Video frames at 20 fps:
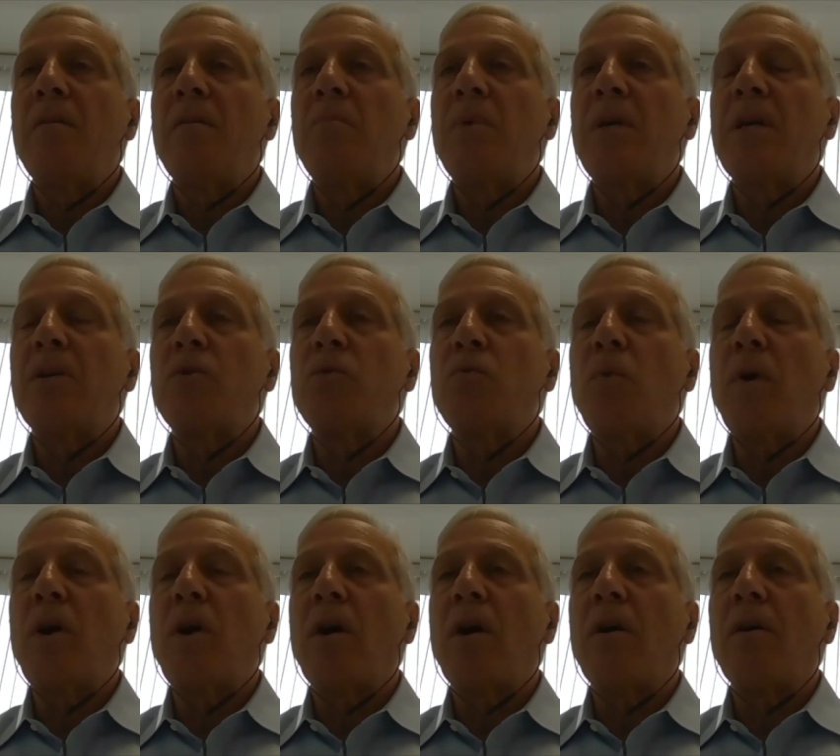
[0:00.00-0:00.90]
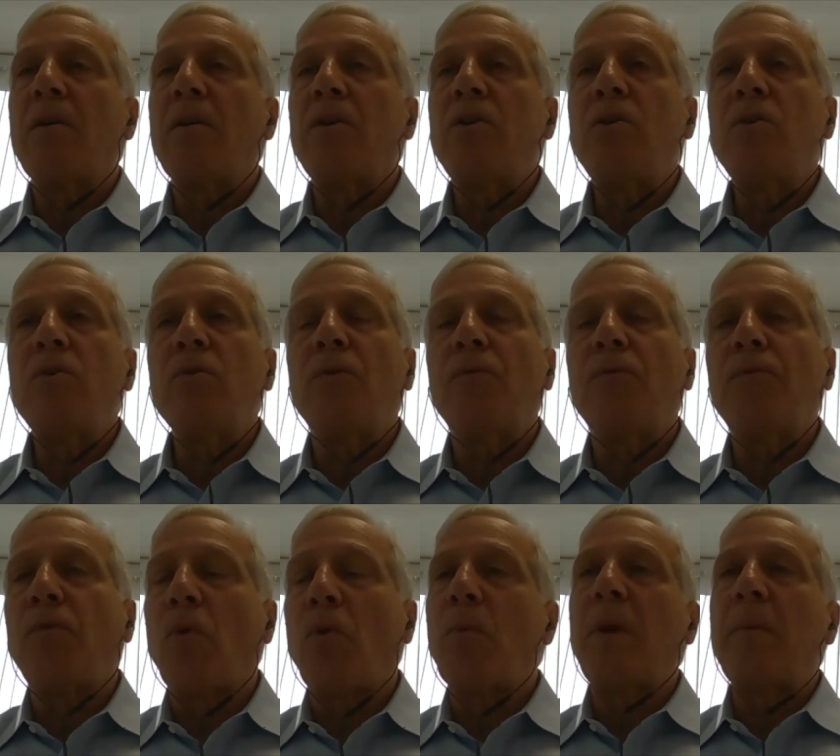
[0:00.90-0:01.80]
because we are
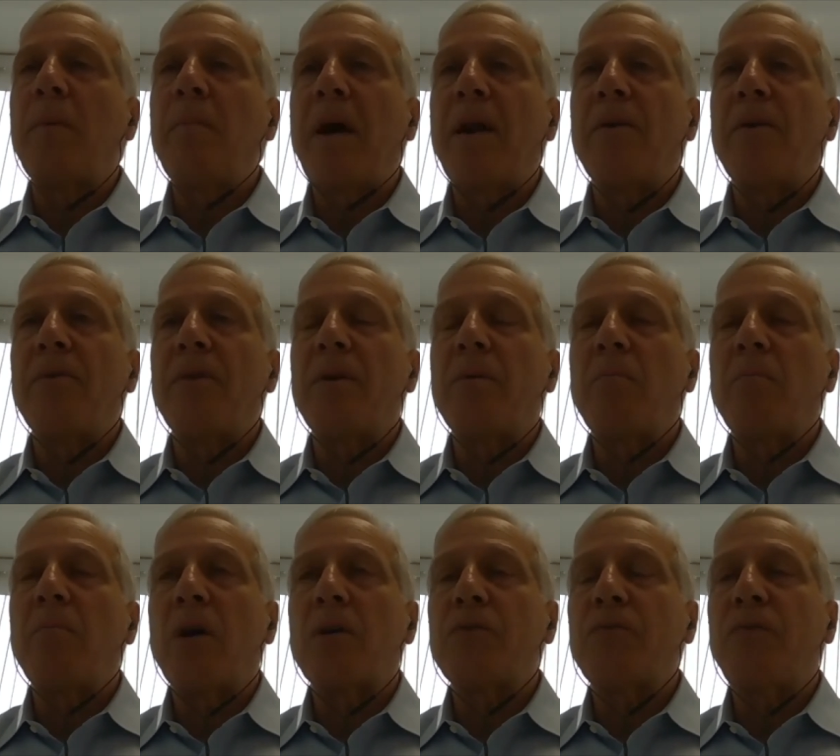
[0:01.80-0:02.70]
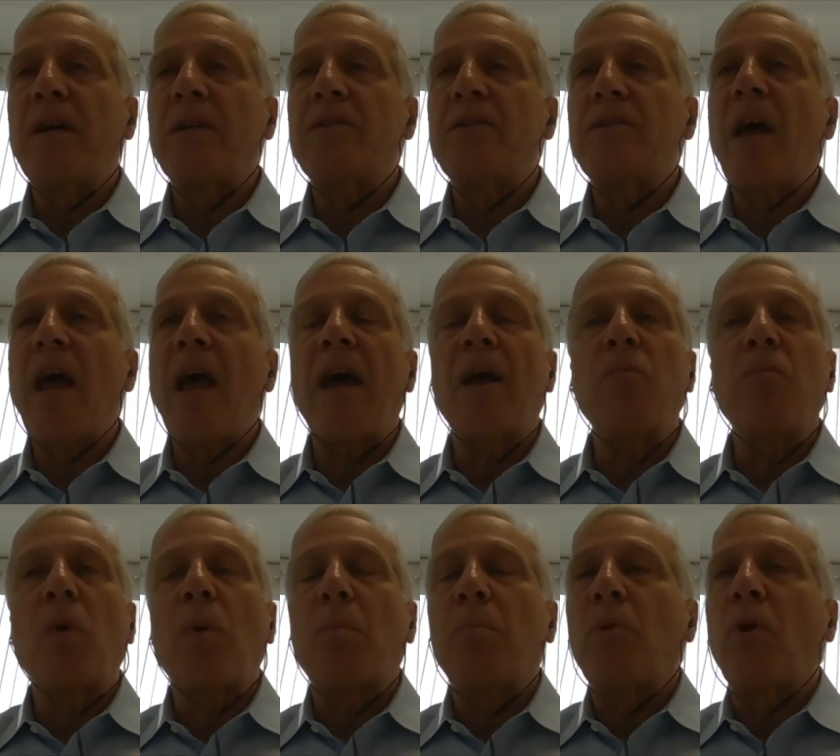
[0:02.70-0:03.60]
uniformly better than MOSFETs and
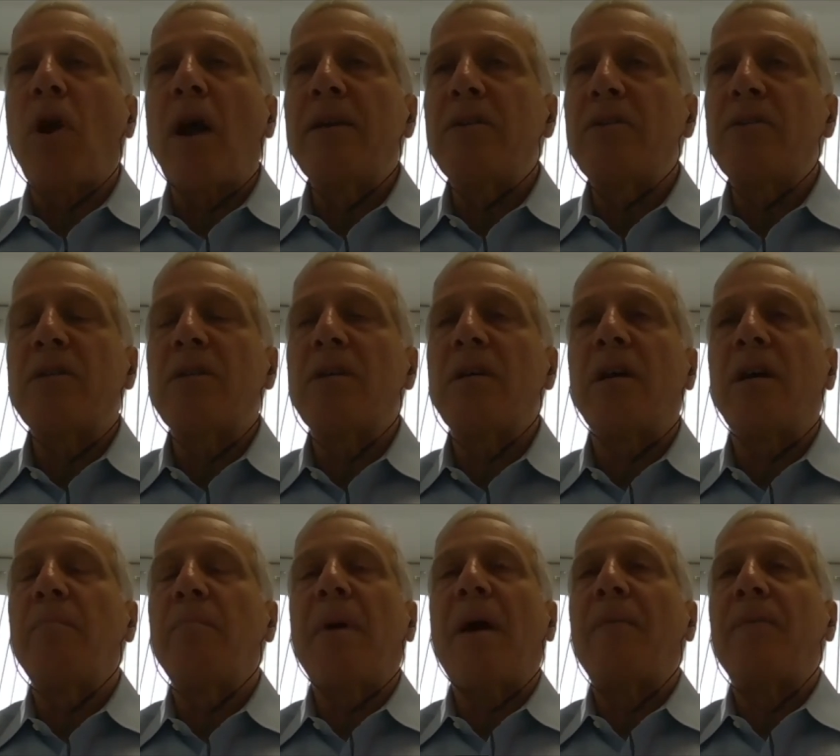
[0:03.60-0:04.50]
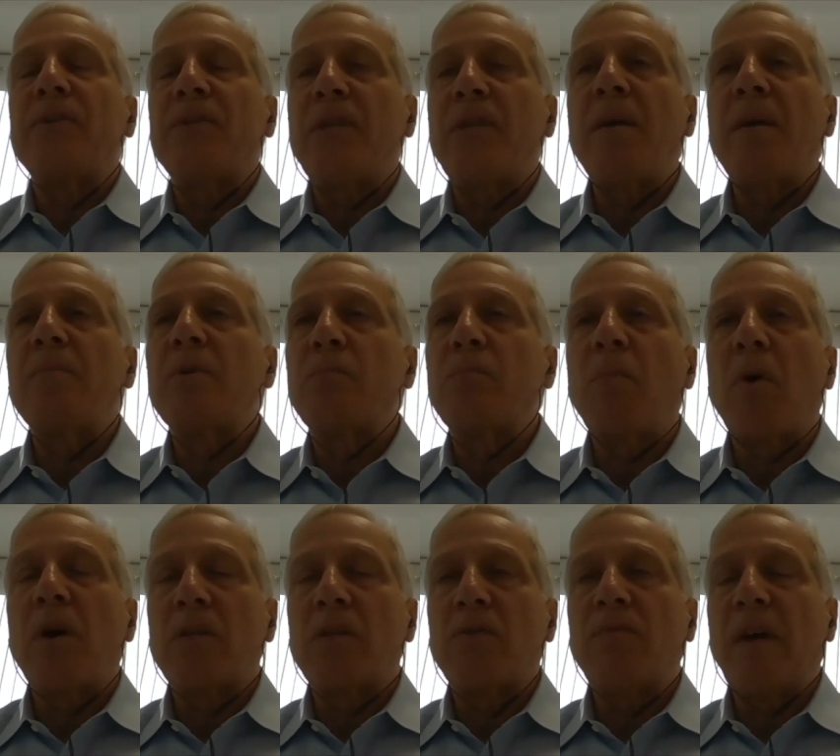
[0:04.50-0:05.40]
we're priced uh, about the same as
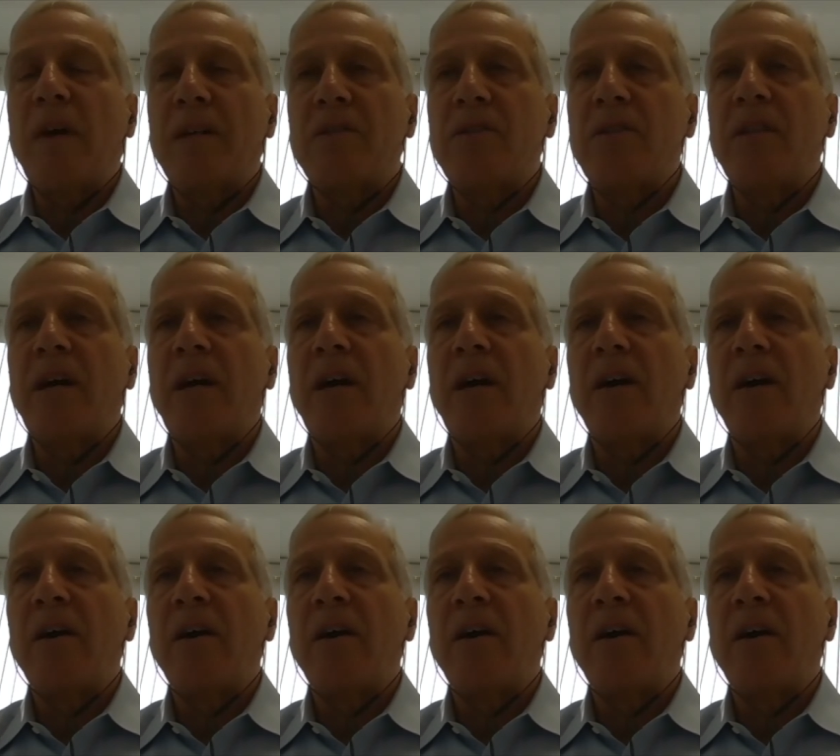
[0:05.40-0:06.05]
MOSFETs there.